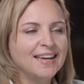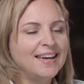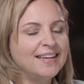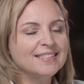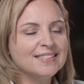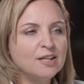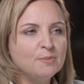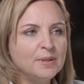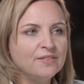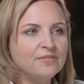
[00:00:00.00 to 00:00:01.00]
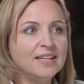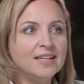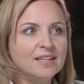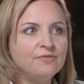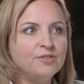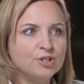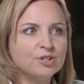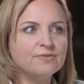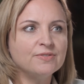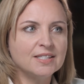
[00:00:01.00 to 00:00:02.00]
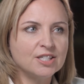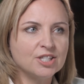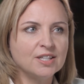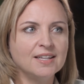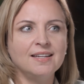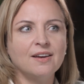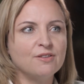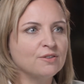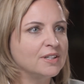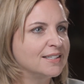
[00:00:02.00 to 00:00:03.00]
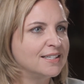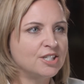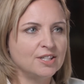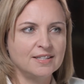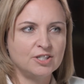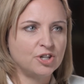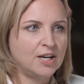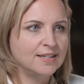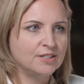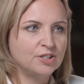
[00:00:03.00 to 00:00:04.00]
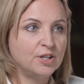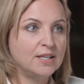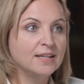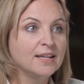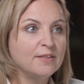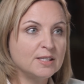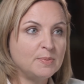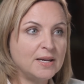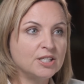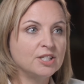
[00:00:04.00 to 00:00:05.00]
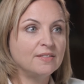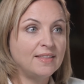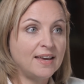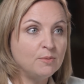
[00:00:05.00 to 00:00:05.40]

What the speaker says: And it's going to benefit any future physician, any other clinician that's trying to treat this patient. They